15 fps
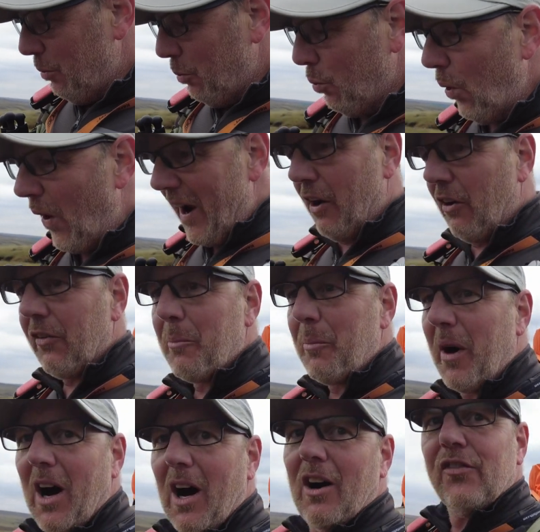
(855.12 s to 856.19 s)
way off the
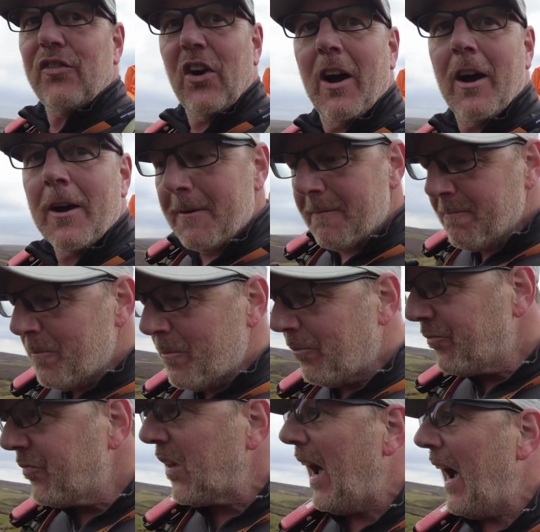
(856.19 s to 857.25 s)
path,
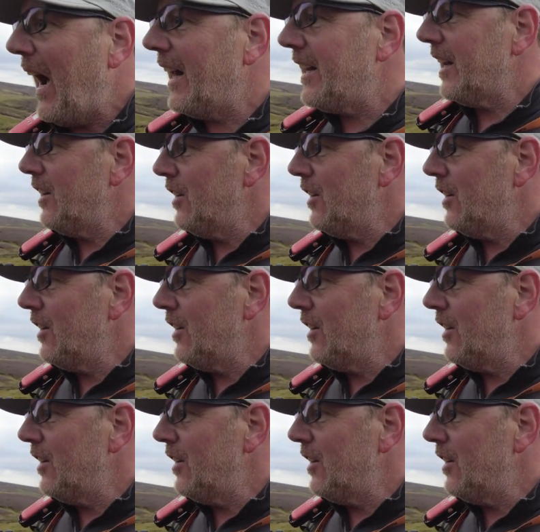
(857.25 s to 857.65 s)
and it